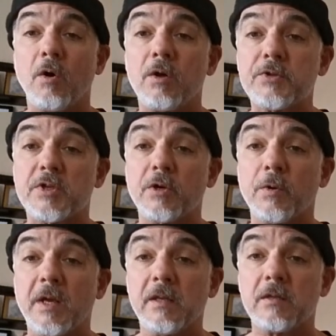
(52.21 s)

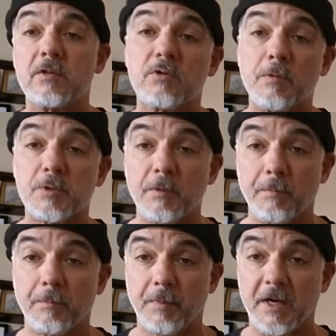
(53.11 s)
Also, in the
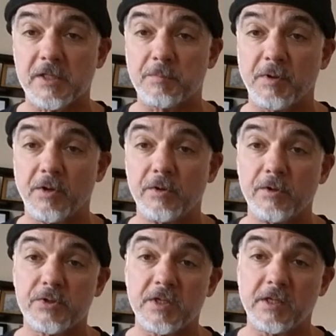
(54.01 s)
description box below,
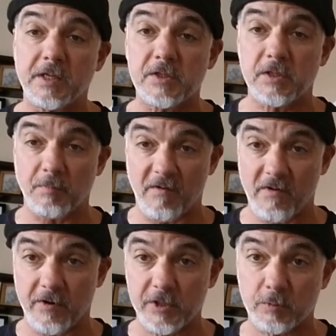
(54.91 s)
you'll see links to my
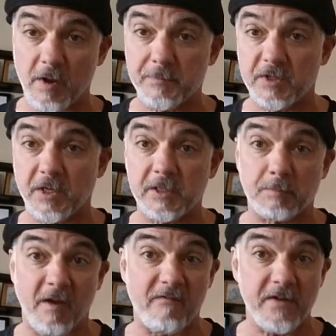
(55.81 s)
various
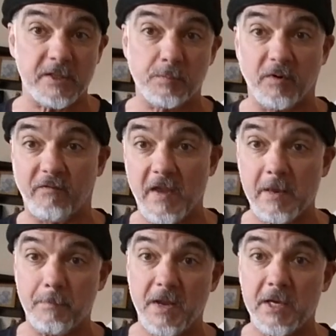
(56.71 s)
websites, my Facebook
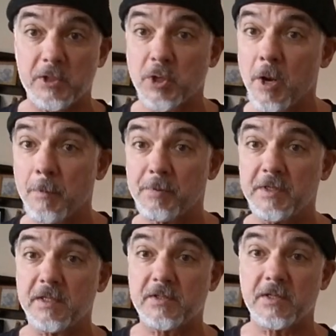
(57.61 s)
fan page.
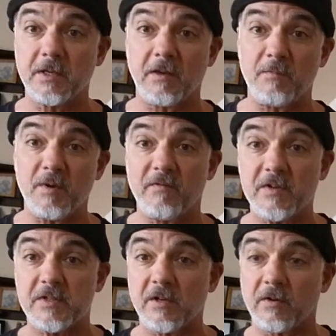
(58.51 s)
Please give me a
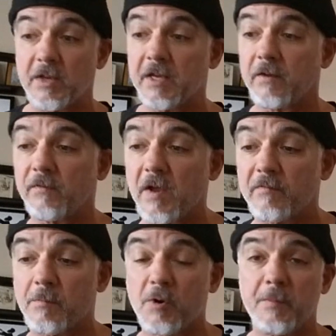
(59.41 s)
visit and a like if you
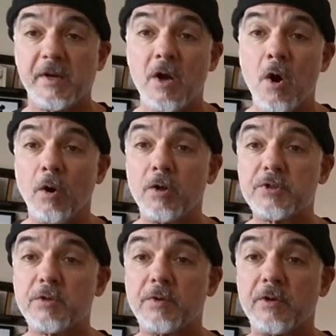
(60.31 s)
have a moment.
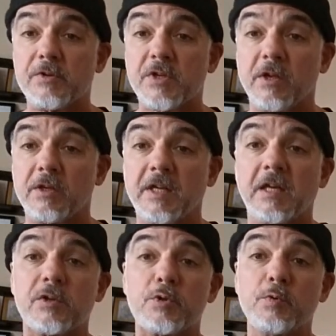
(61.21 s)
Also, there's a
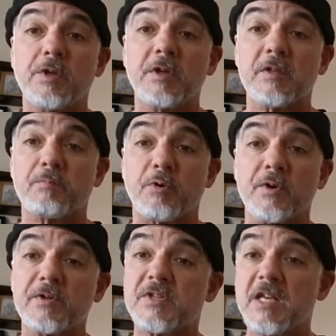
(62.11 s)
link to the
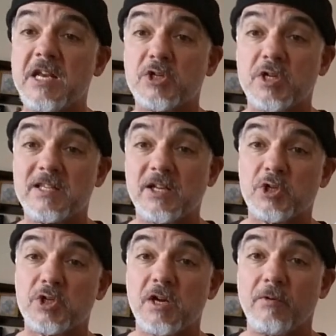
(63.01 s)
pronunciation
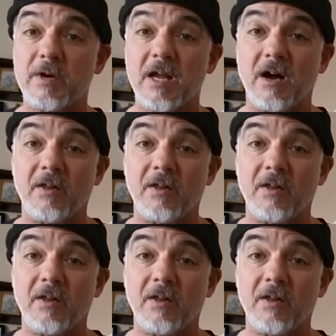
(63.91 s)
dictionary